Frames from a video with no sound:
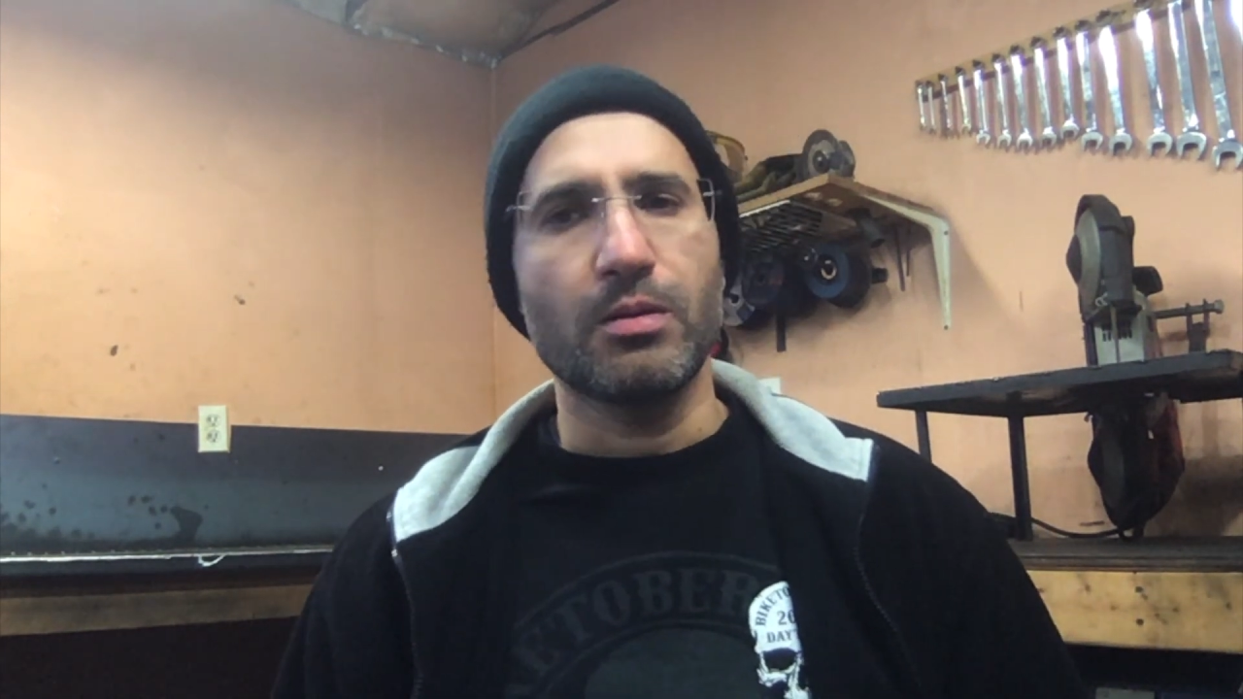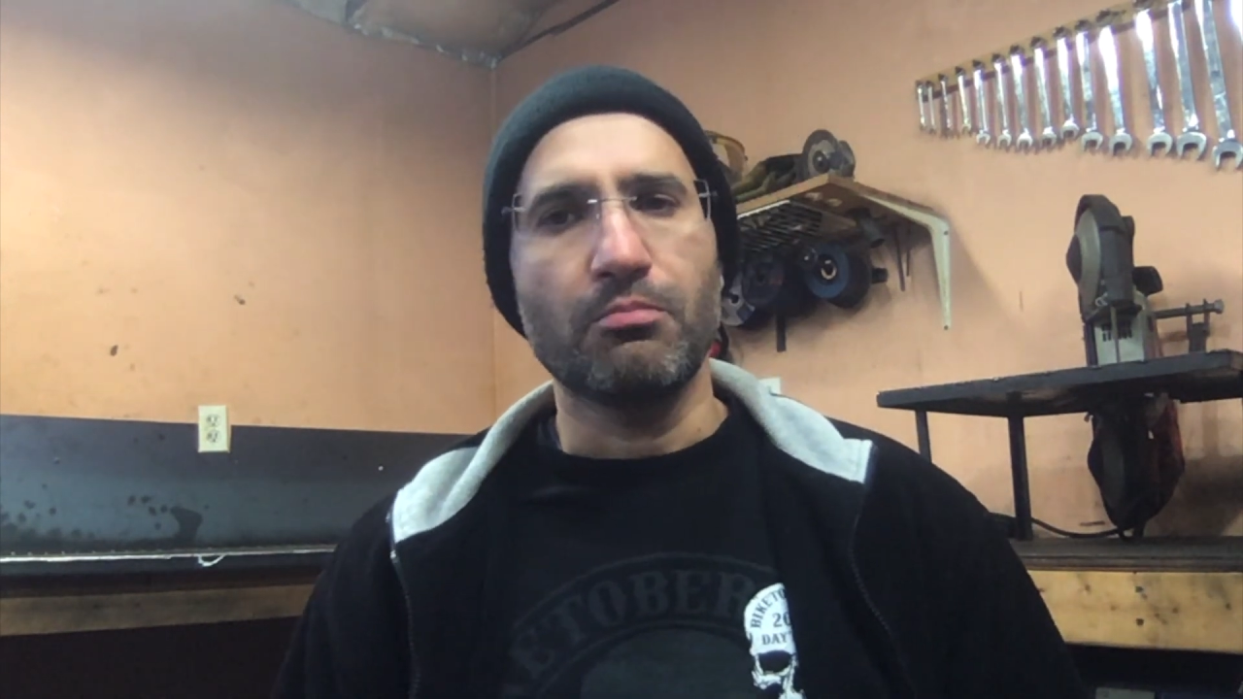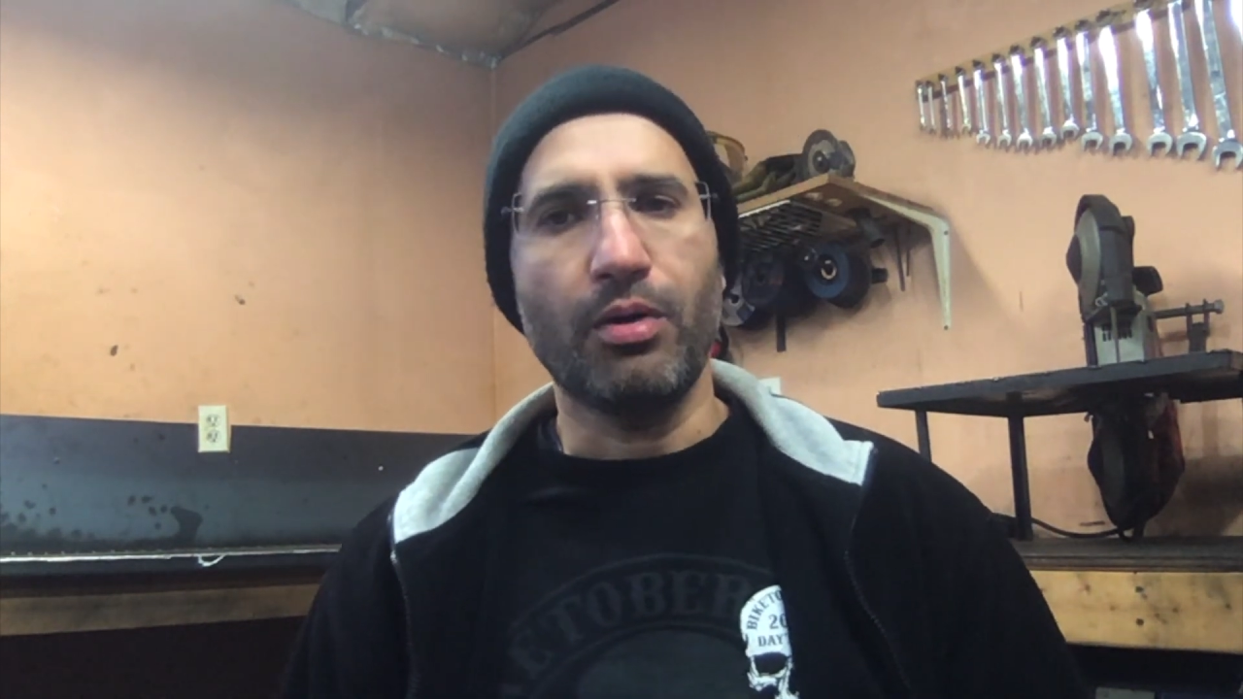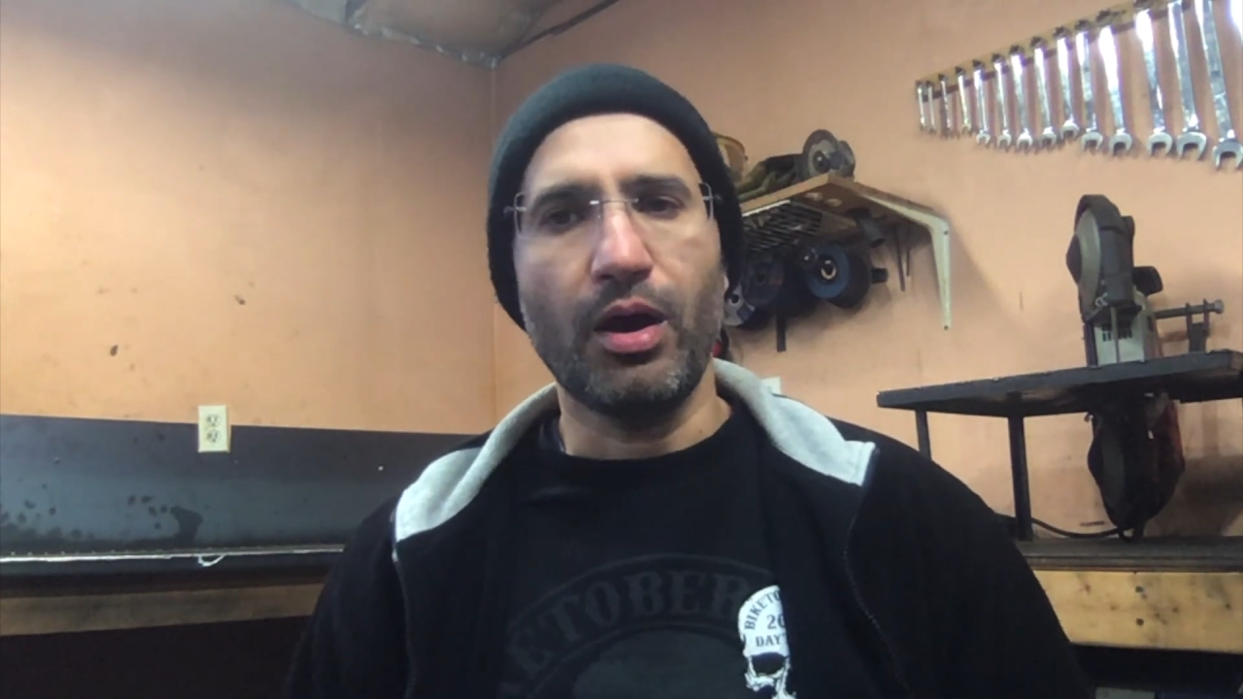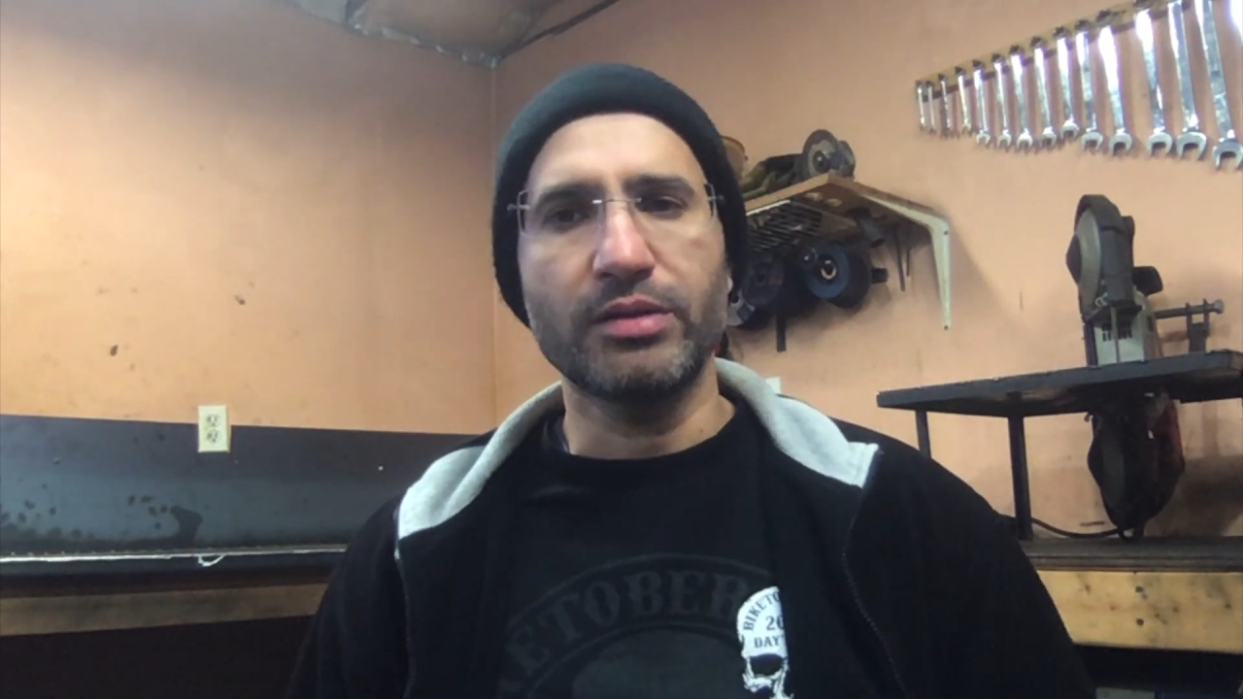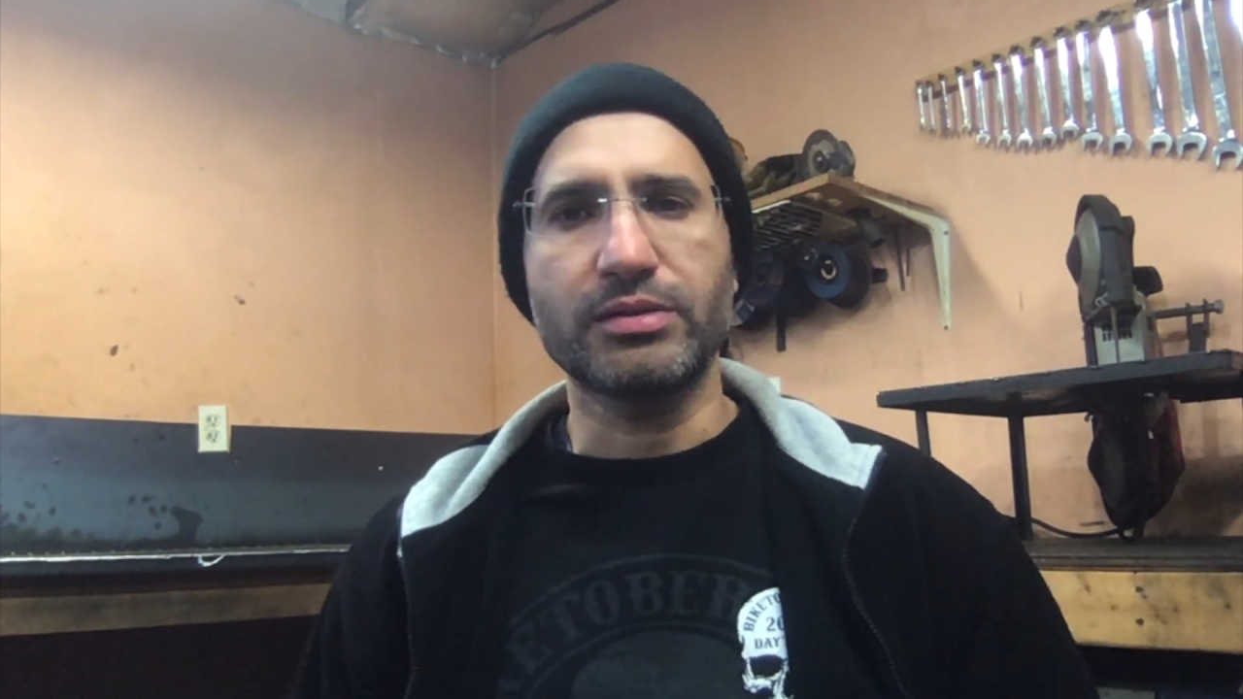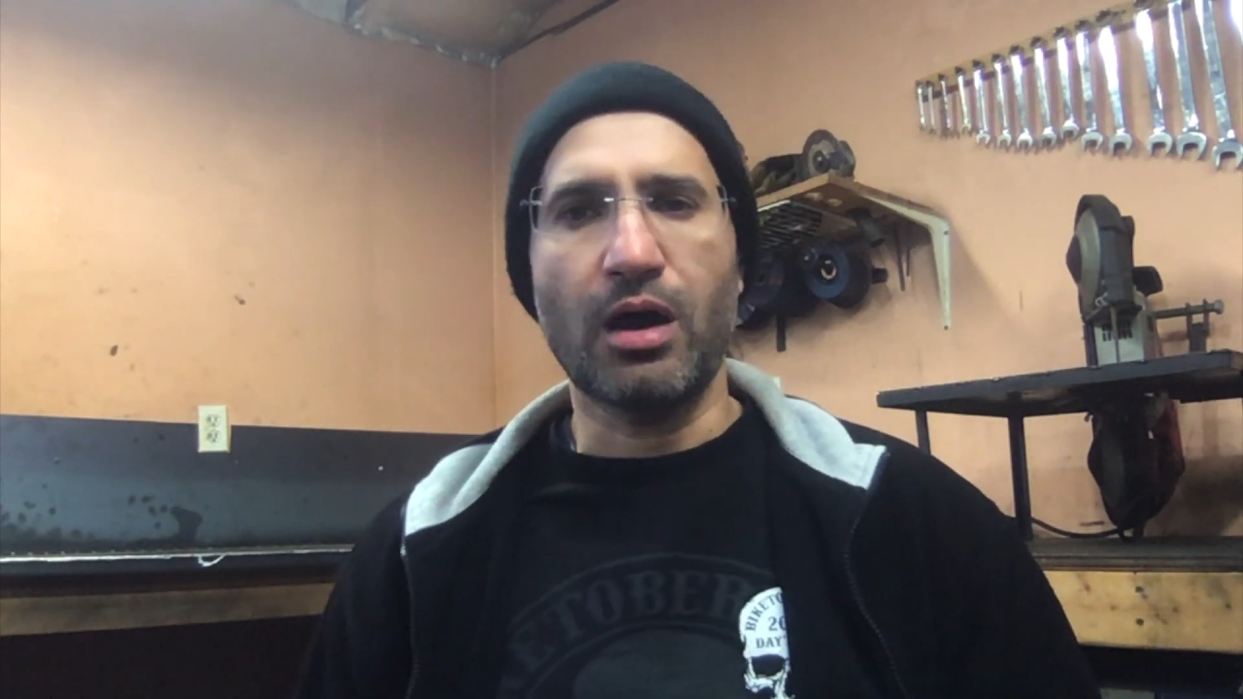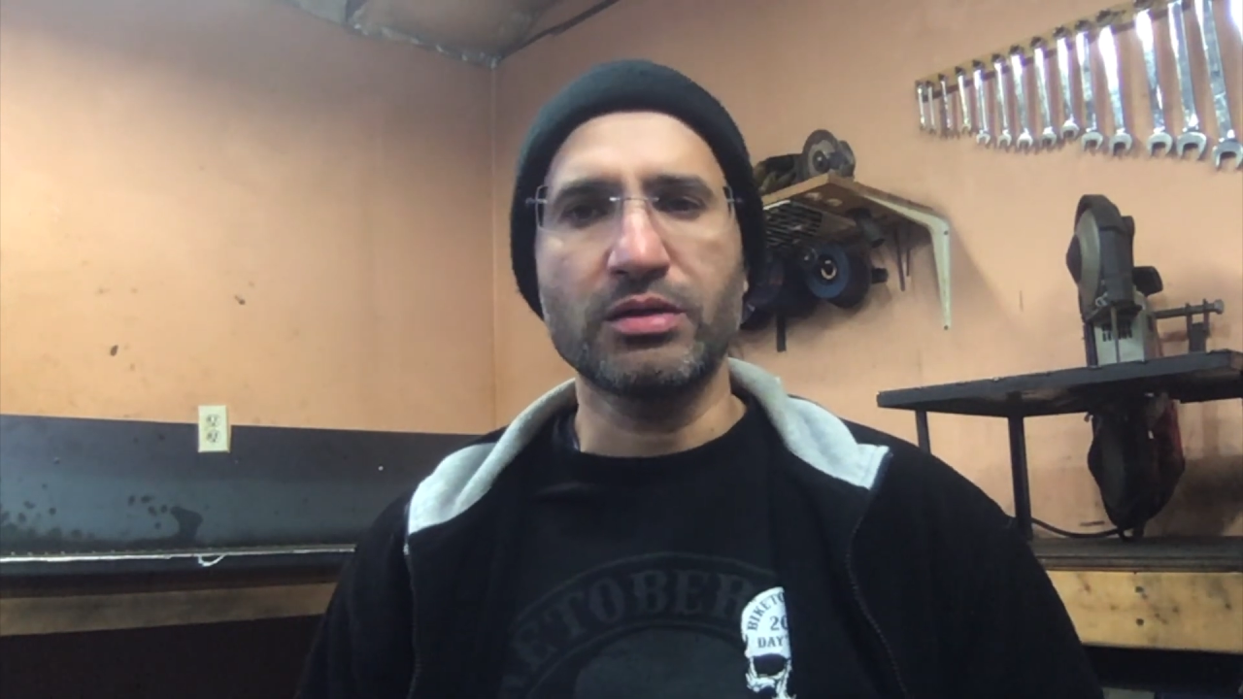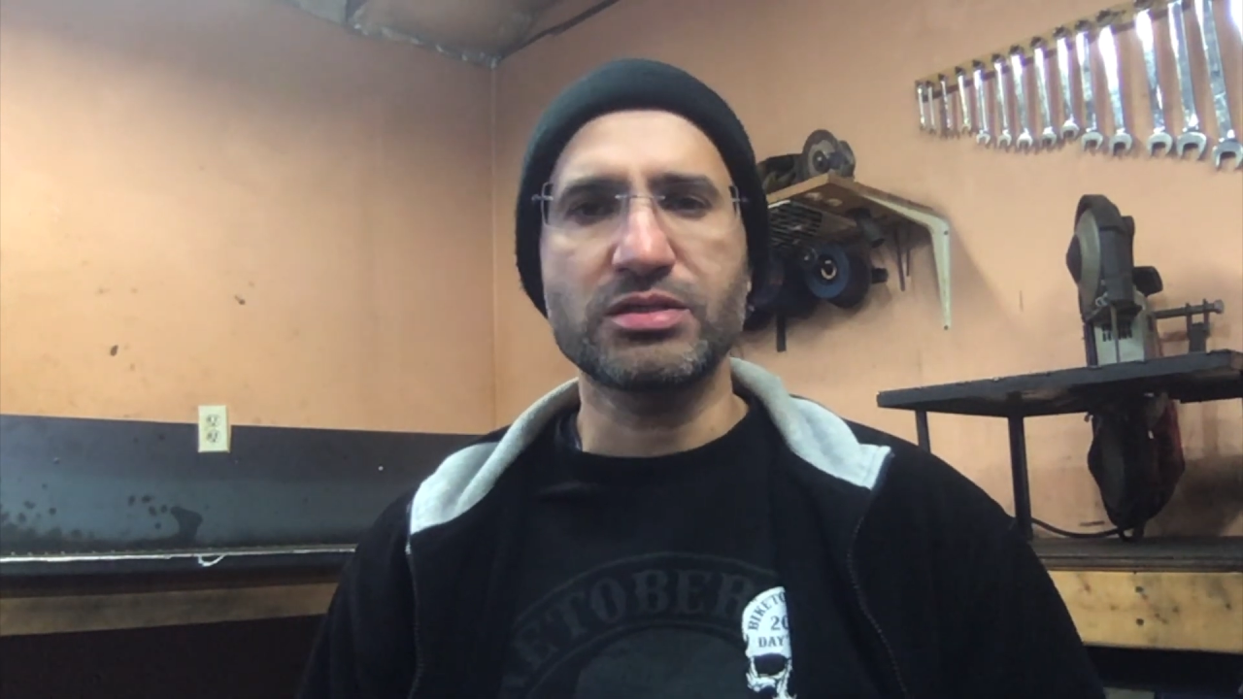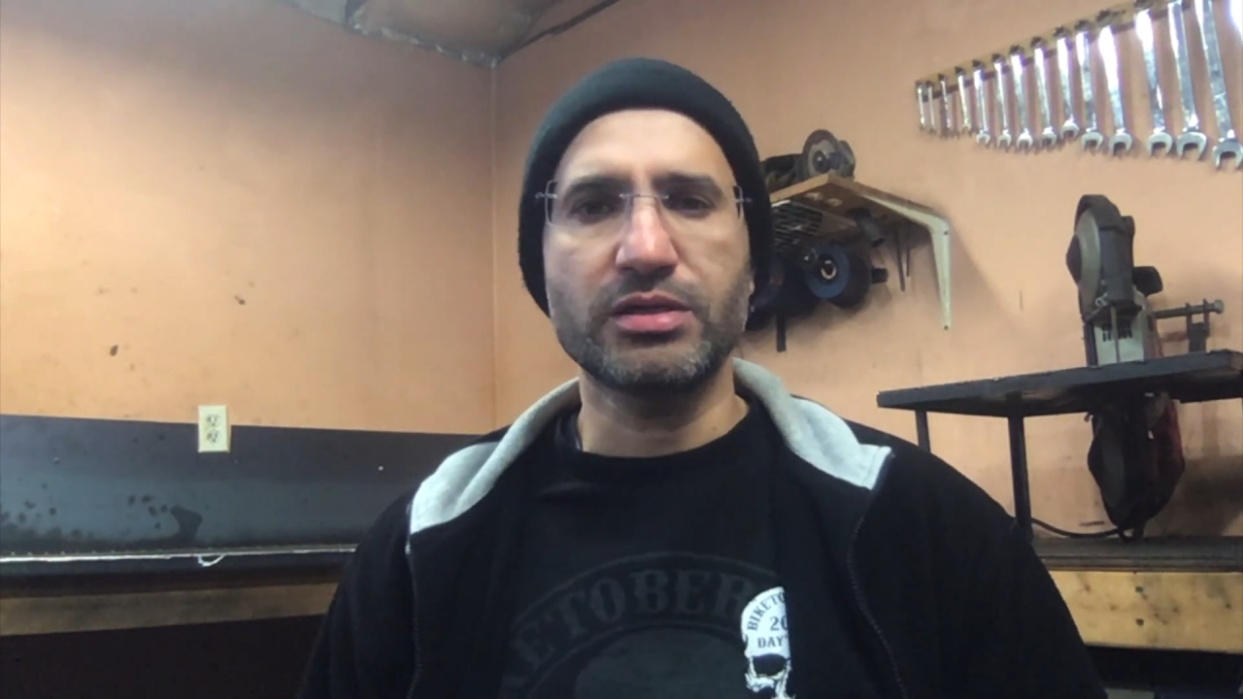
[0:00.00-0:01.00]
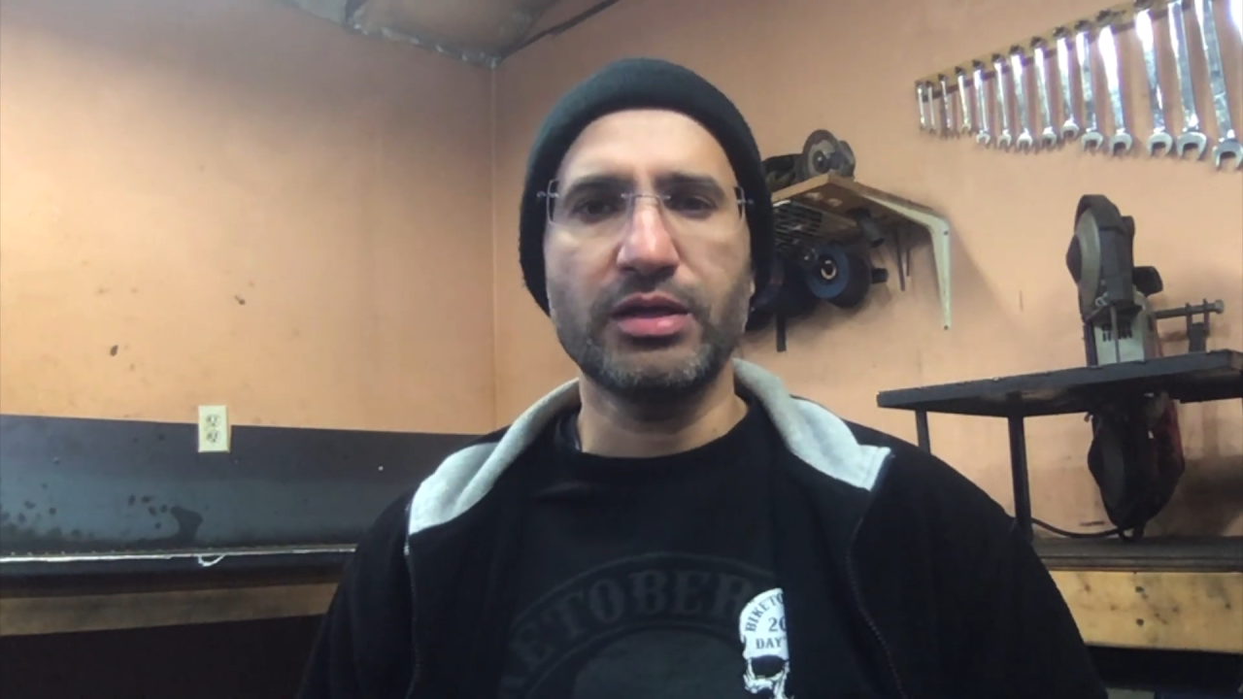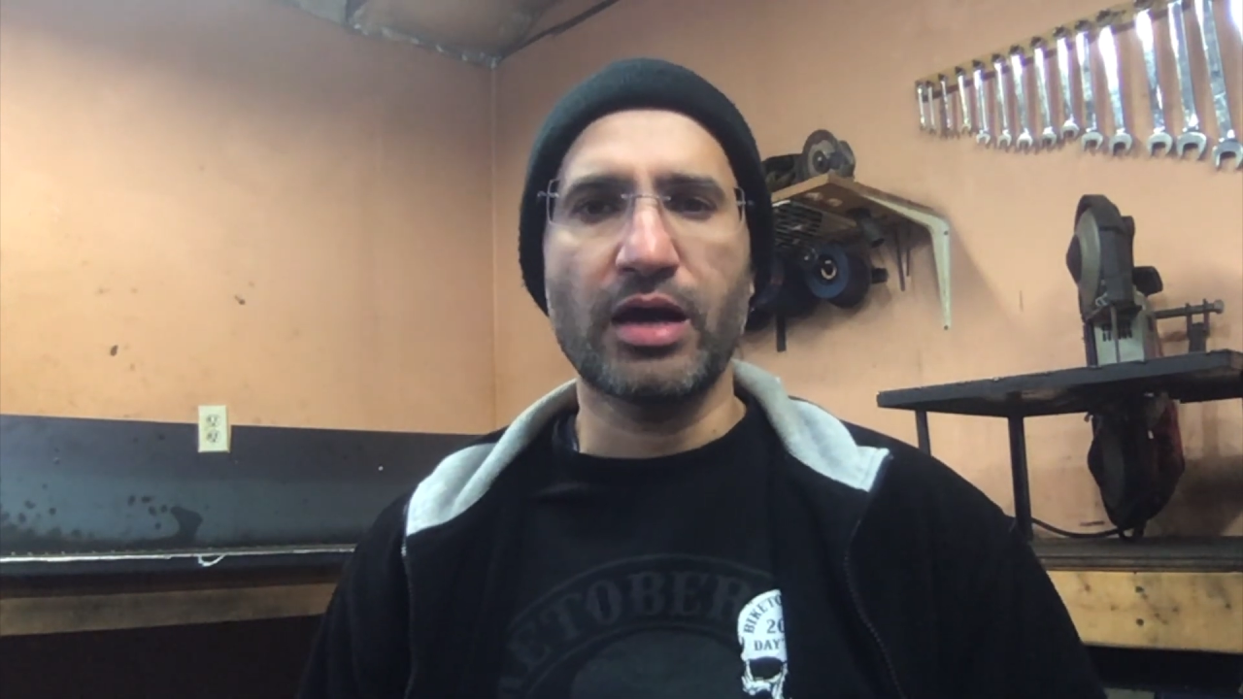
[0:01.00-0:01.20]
But honestly,